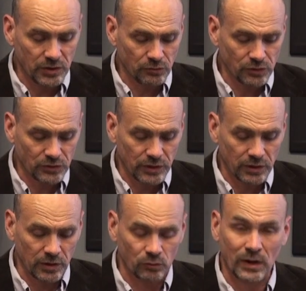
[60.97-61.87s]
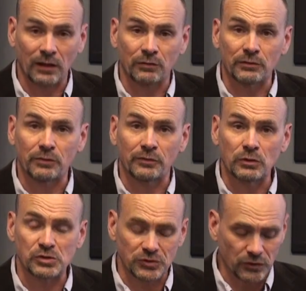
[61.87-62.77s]
interesting and relevant for
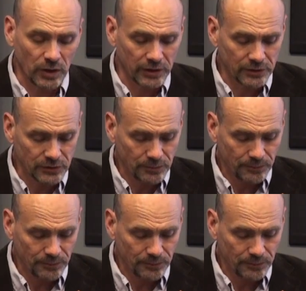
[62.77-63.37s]
future studies.